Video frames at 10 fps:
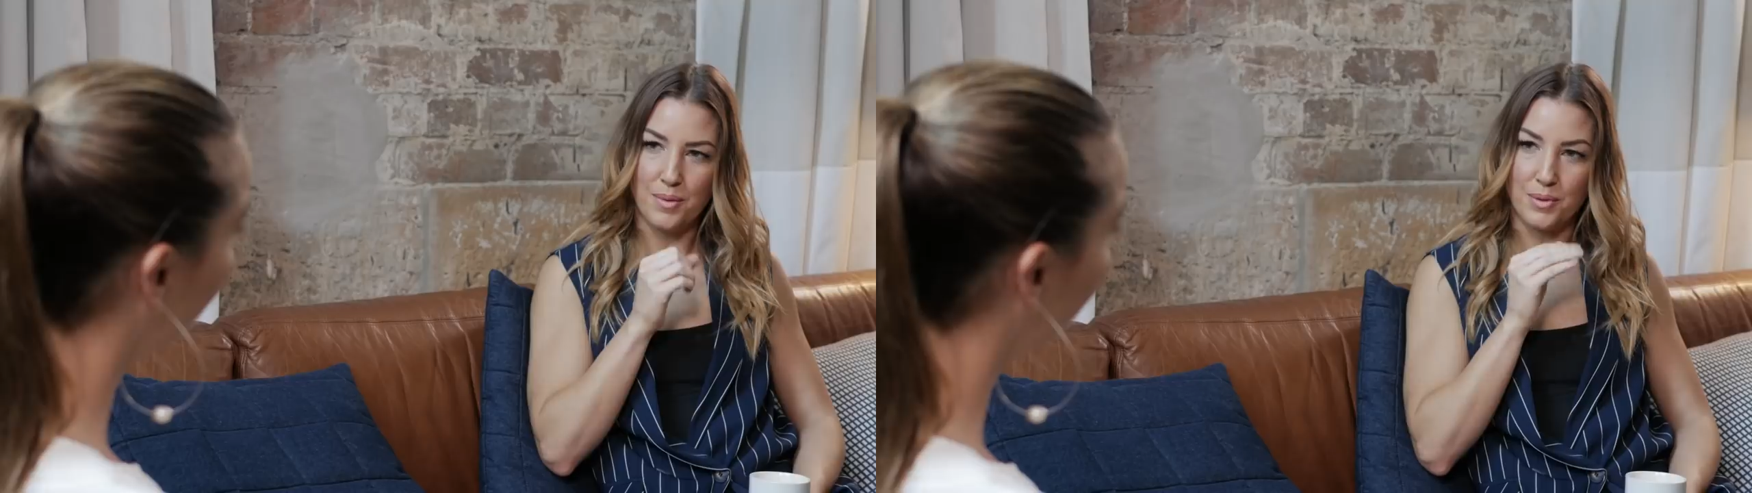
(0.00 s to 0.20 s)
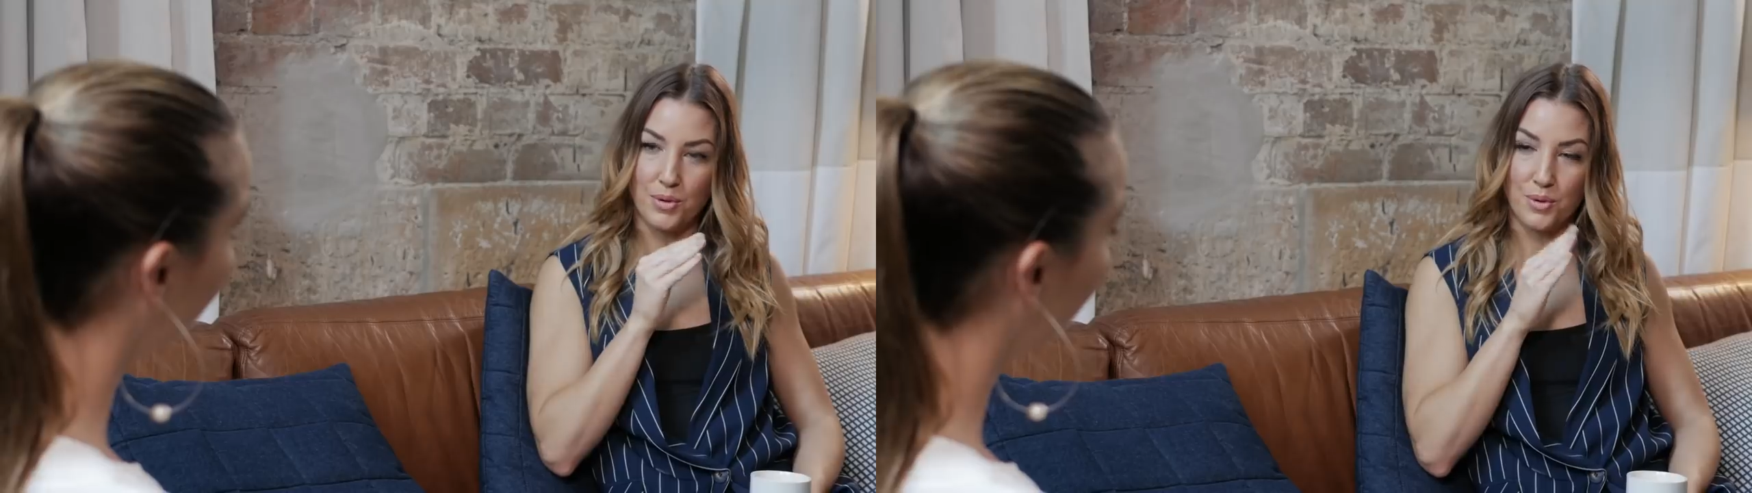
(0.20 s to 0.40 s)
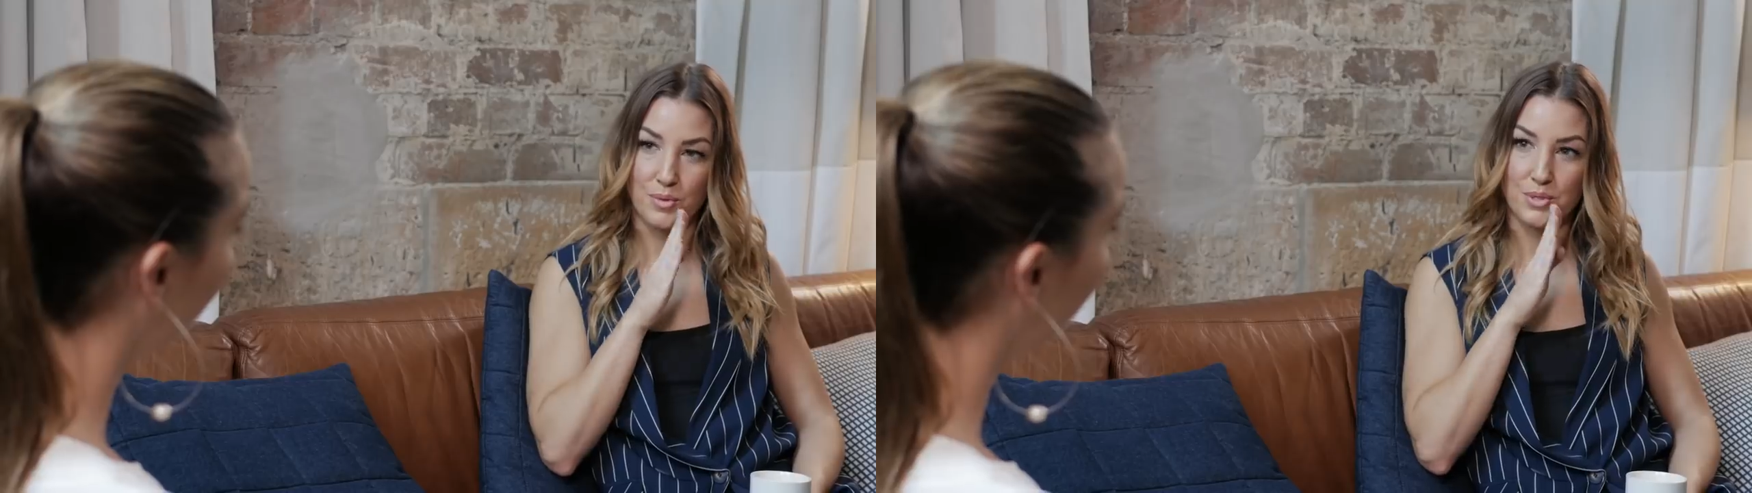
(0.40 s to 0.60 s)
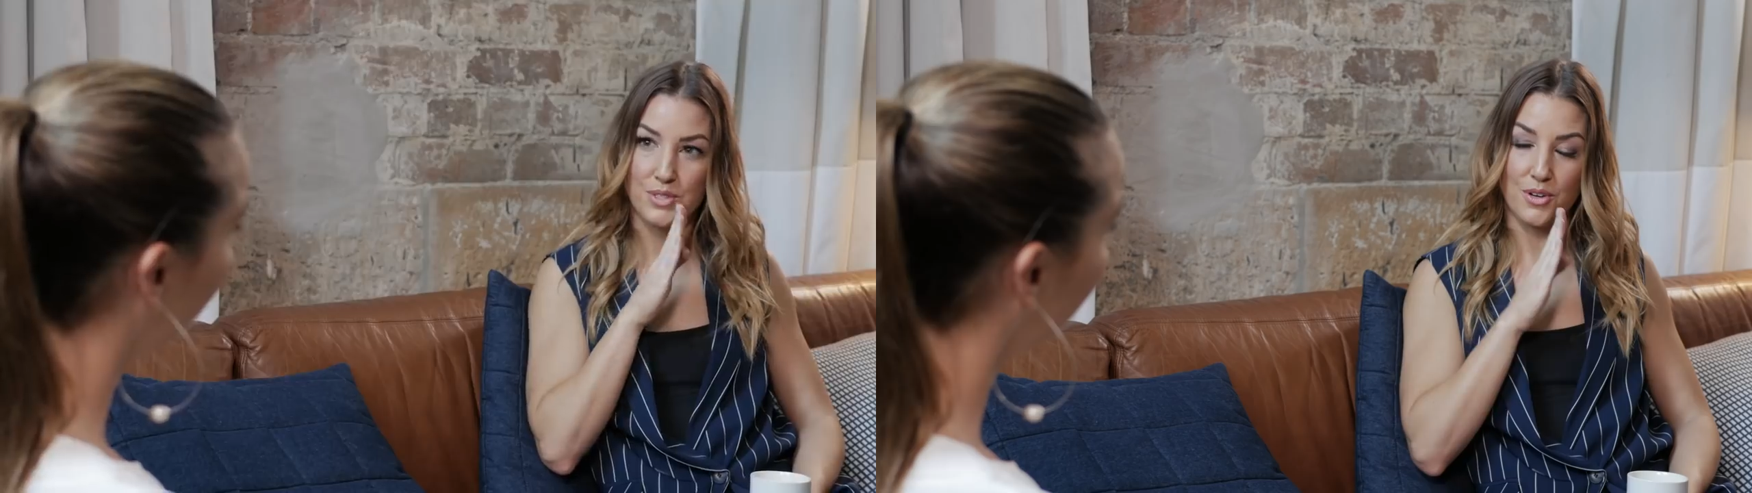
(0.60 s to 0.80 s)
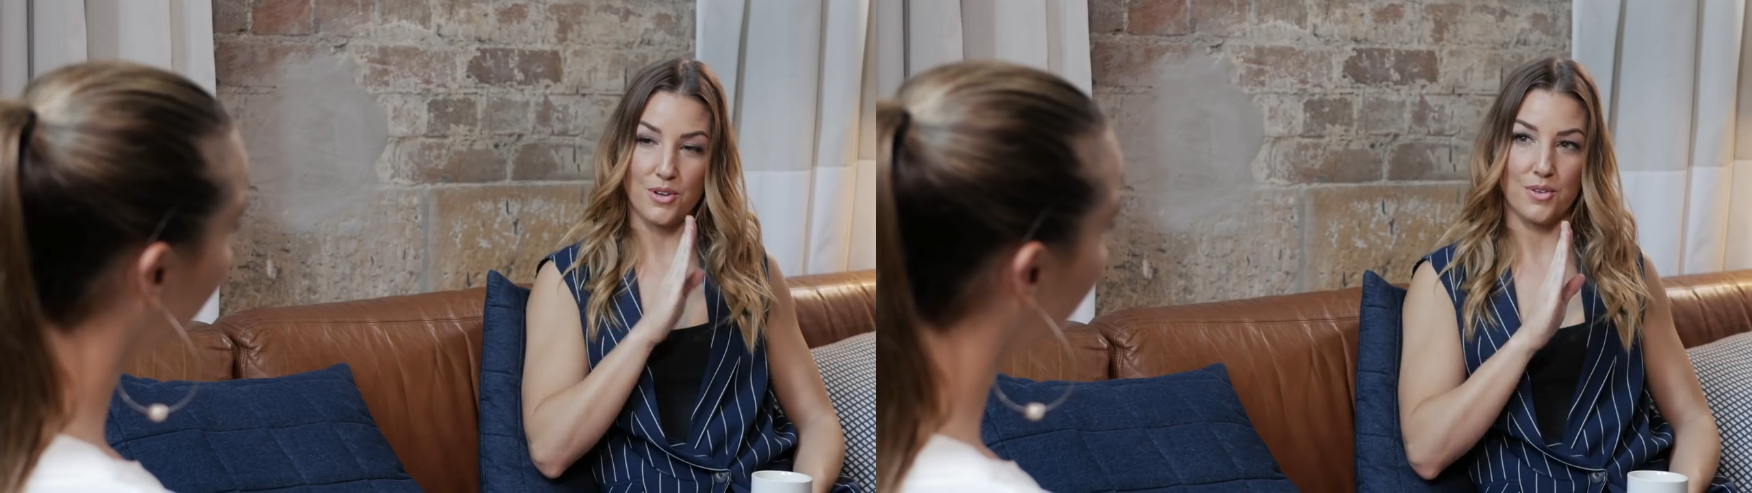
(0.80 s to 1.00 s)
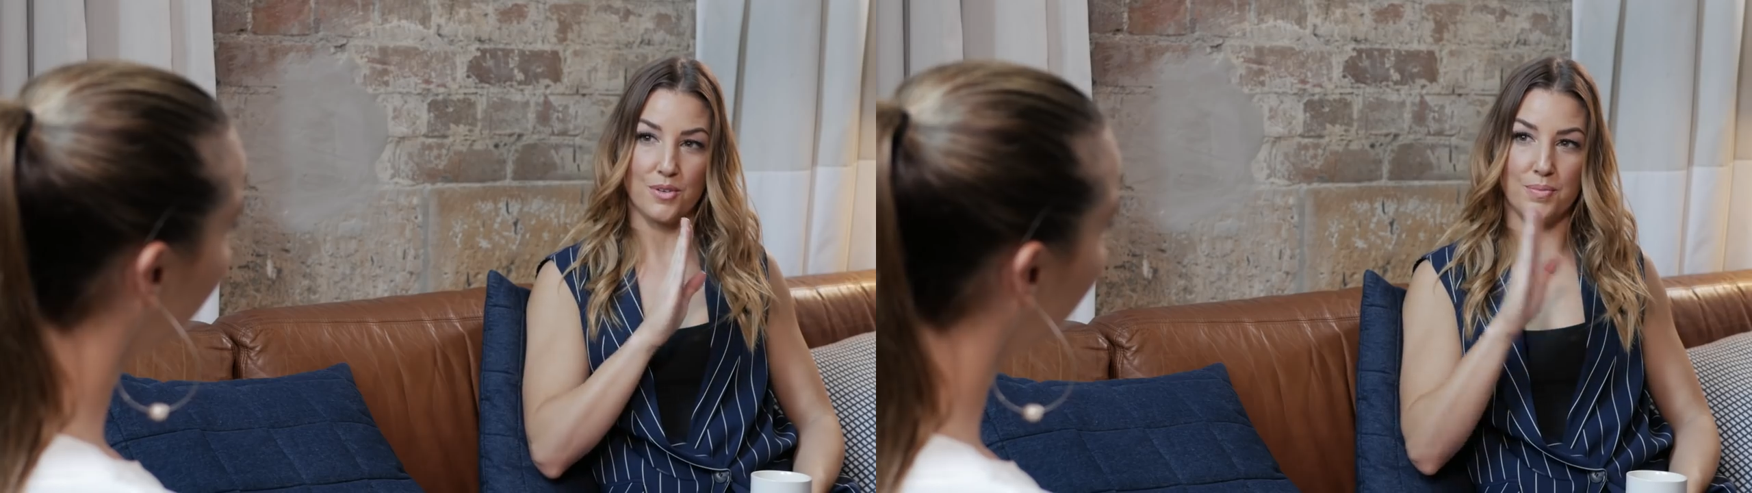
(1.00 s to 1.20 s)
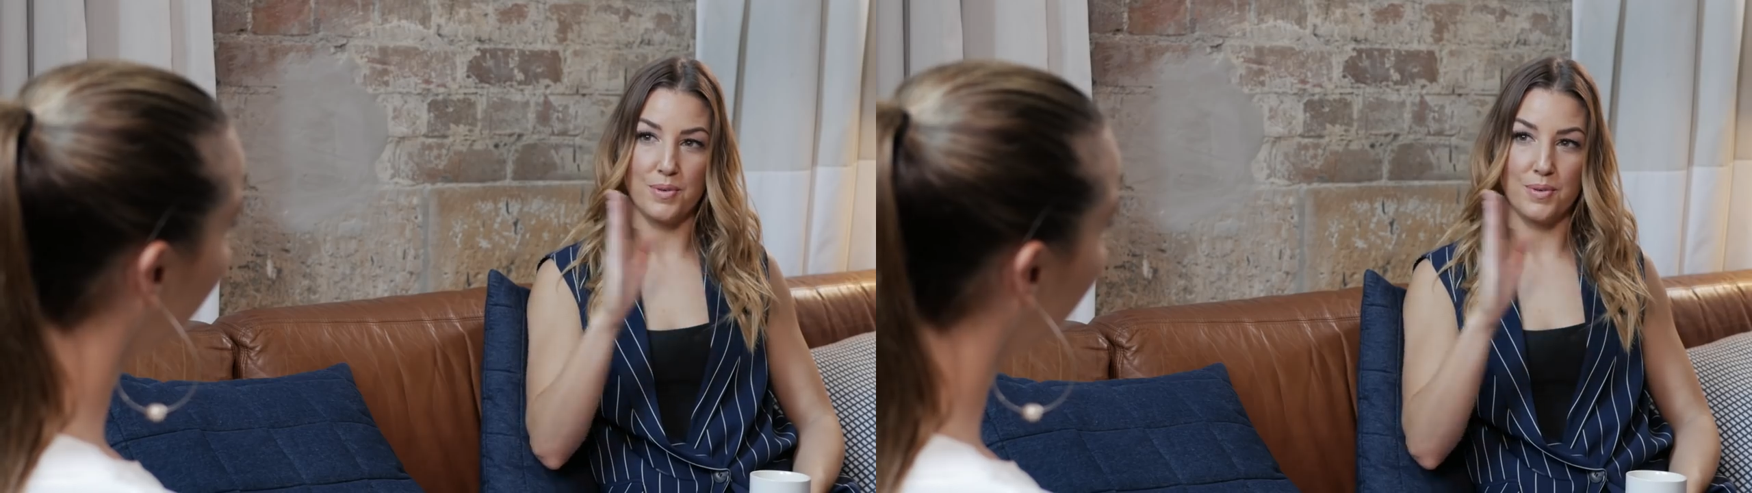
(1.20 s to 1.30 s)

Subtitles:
but also,